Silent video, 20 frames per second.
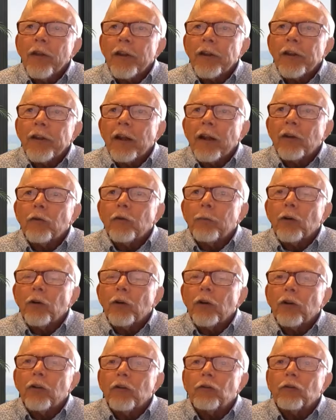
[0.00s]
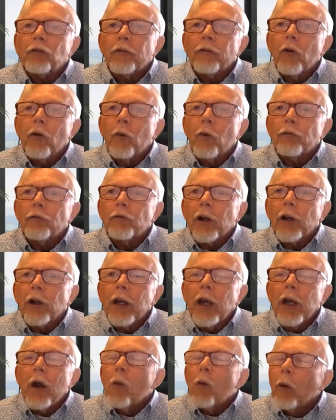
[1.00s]
and I think that's pretty straightforward,
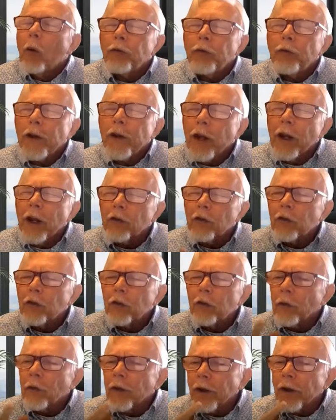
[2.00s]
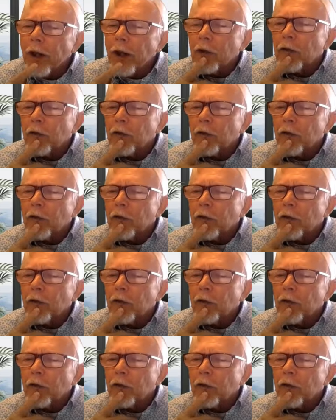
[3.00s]
really. What was the next